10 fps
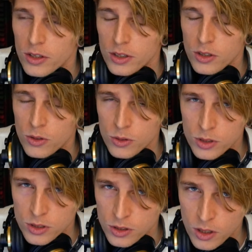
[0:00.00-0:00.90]
you
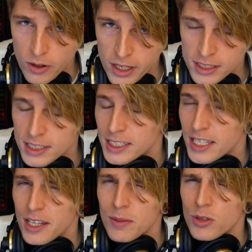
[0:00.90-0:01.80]
just go ahead and
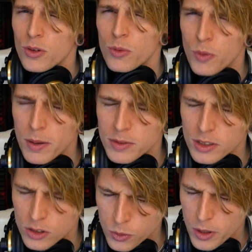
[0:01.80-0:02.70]
send them to the
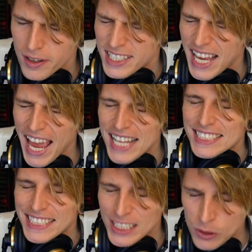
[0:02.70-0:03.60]
Repzilla Twitter. That's at
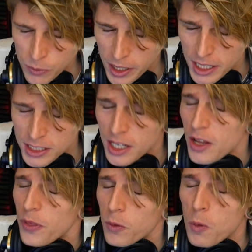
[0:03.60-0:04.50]
Zilla Rage.
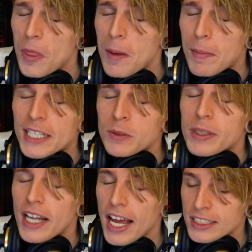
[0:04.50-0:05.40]
The one that makes
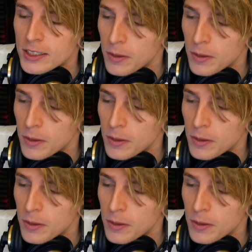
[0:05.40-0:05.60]
me laugh